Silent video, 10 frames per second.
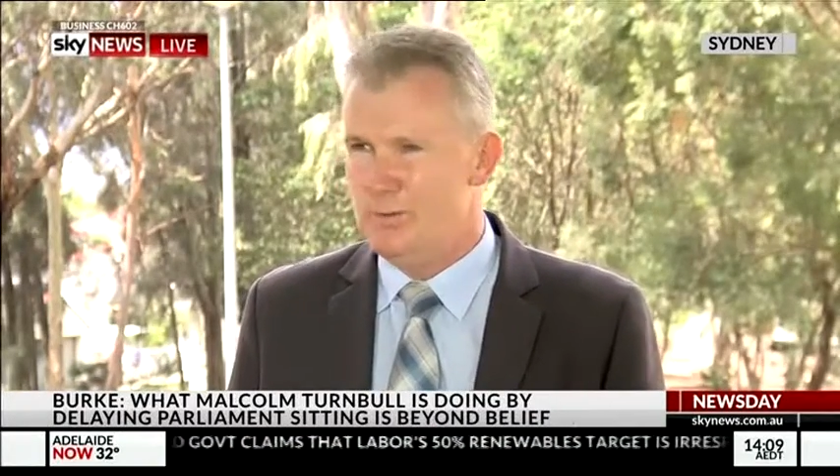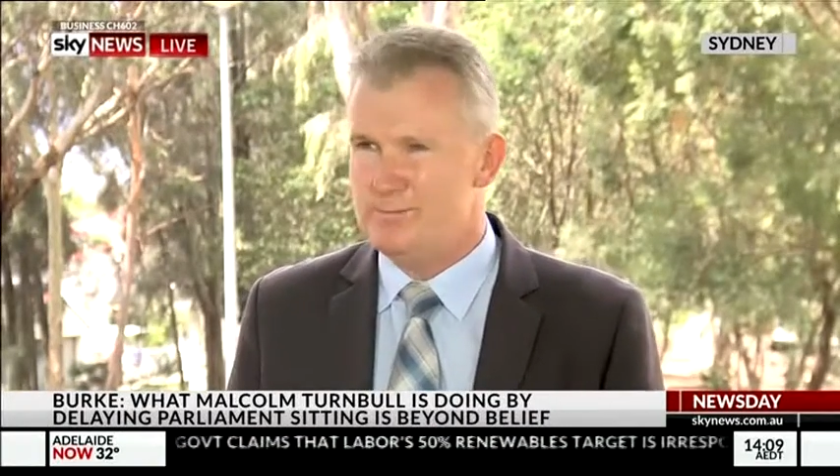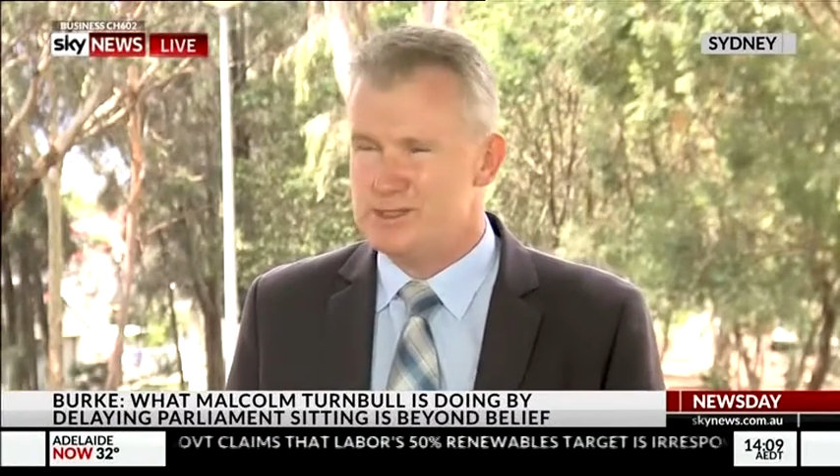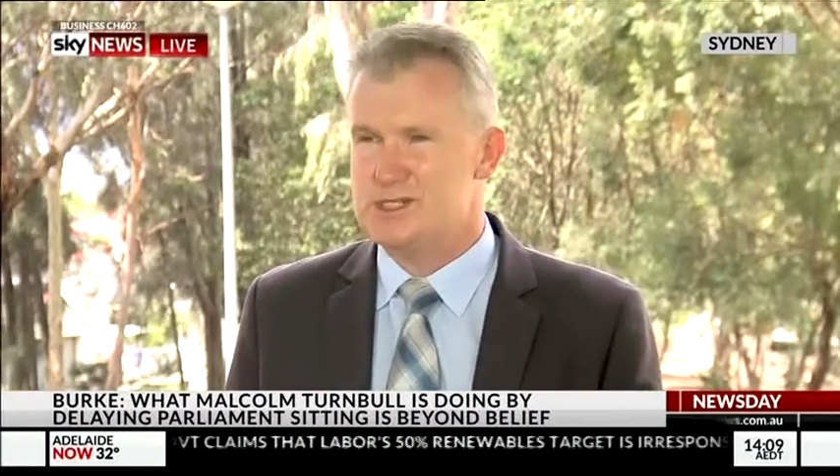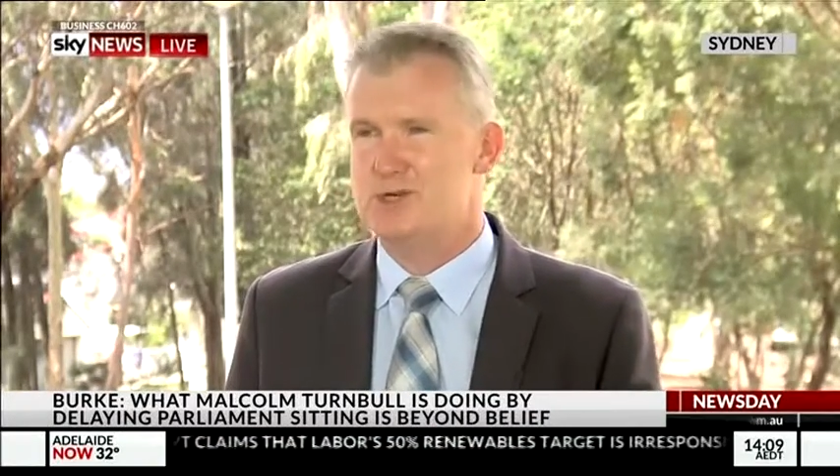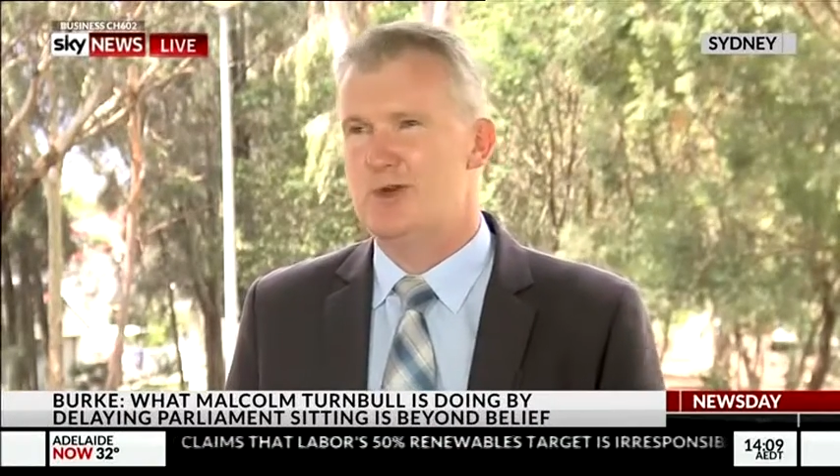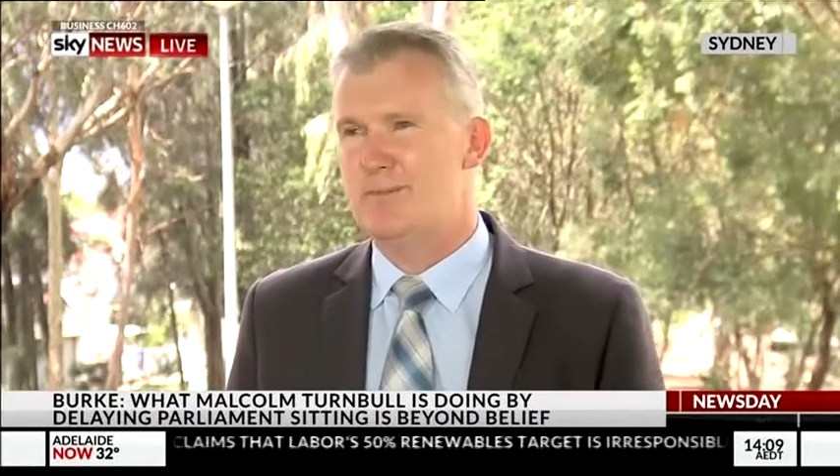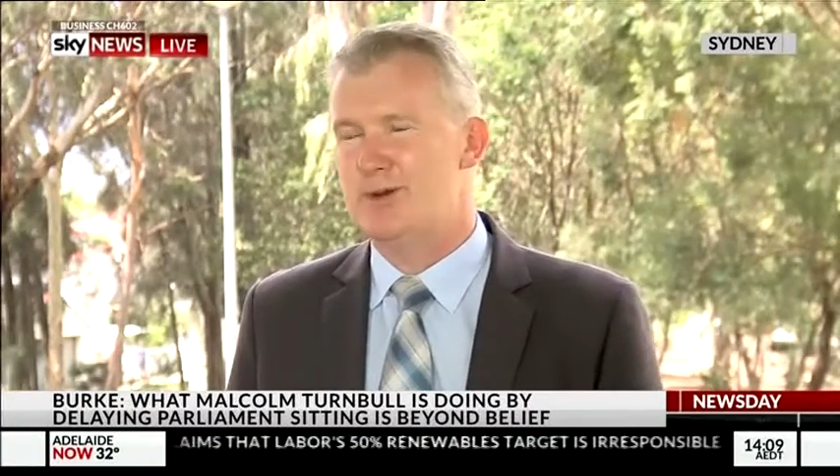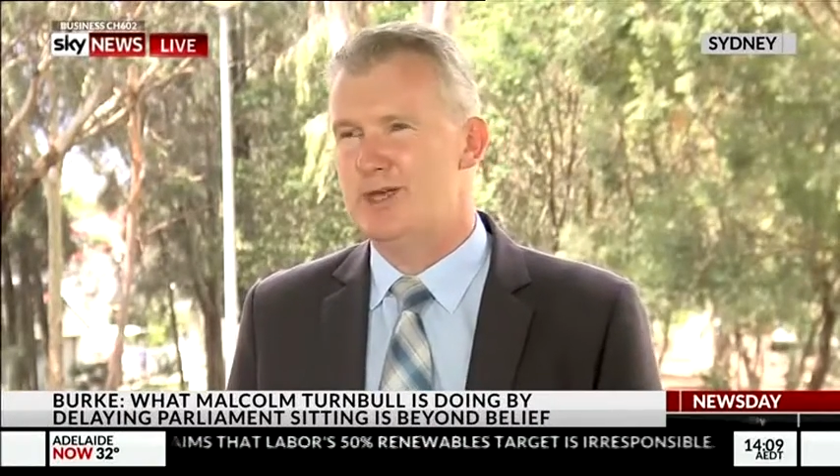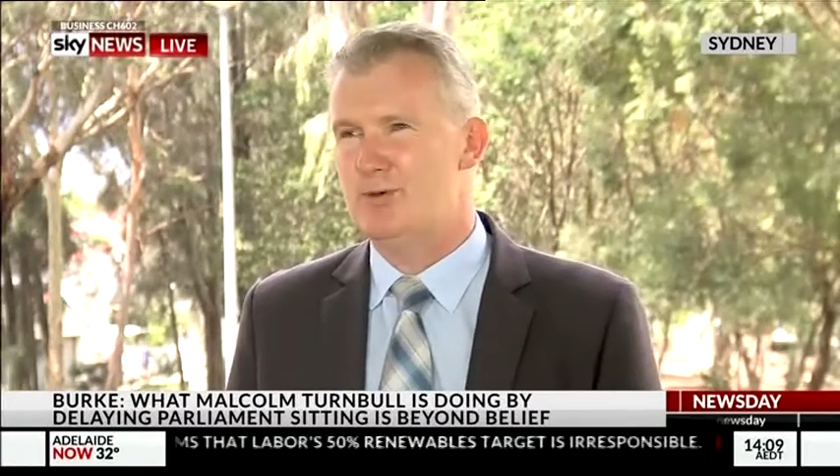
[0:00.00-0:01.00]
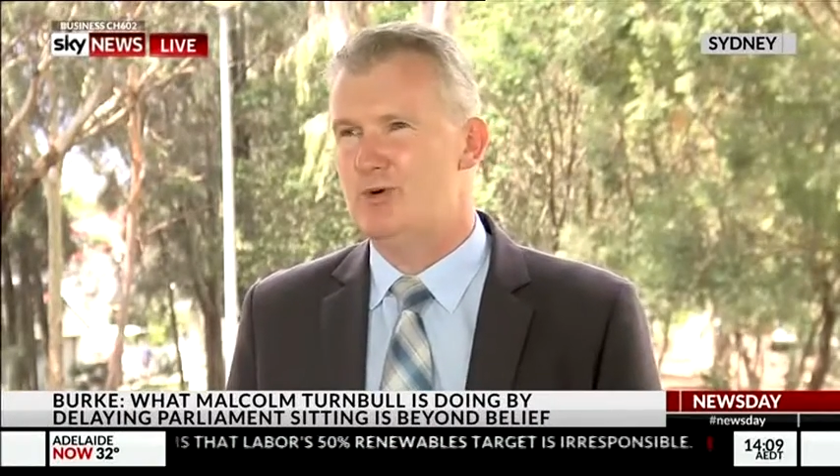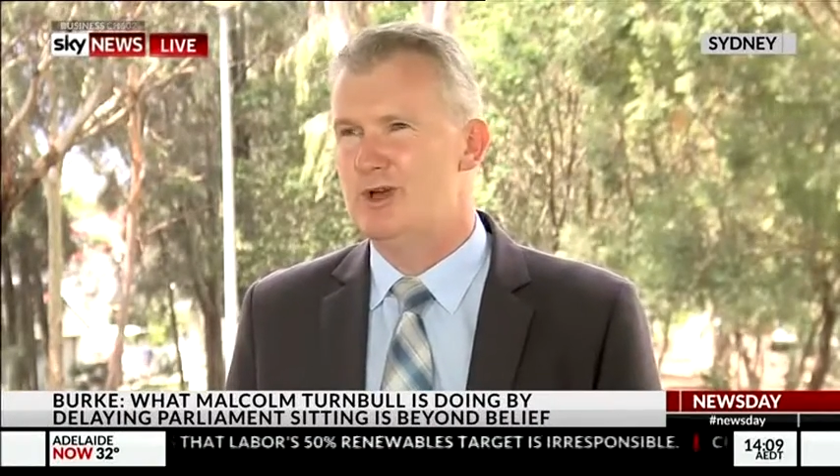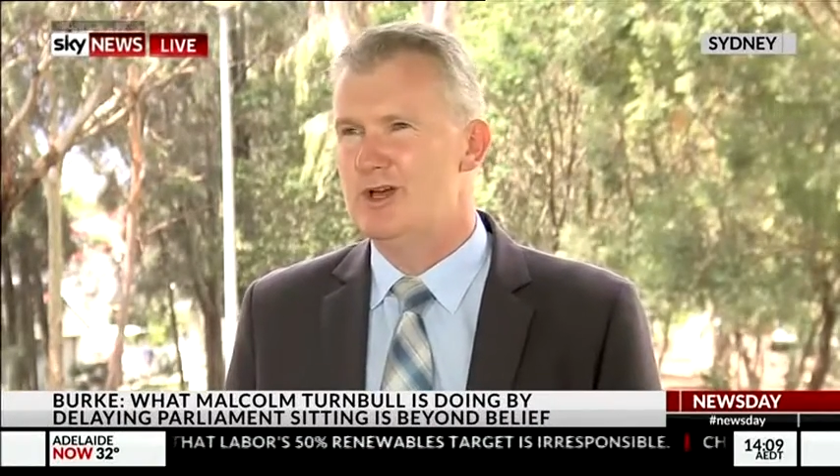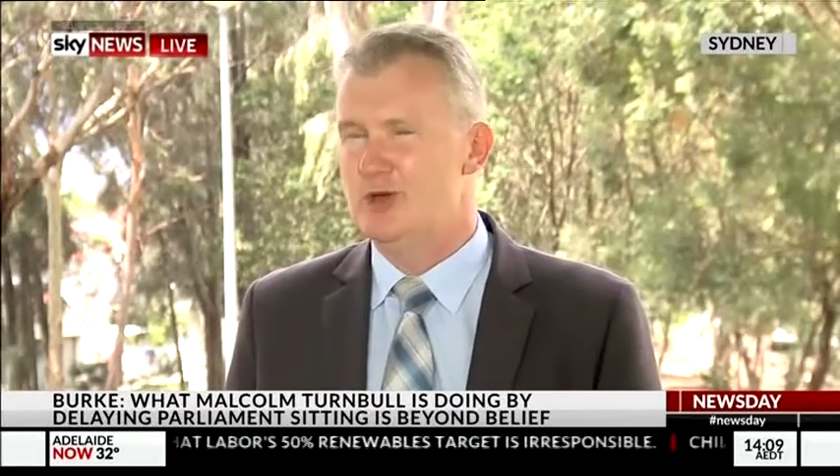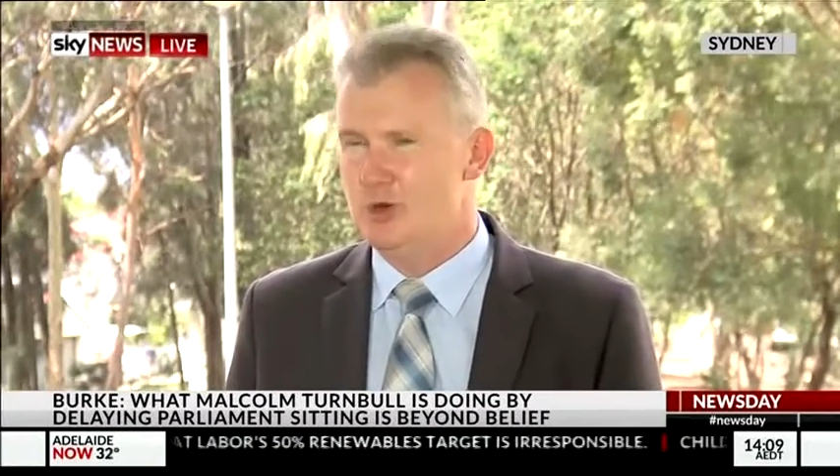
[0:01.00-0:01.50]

we'll be pursuing people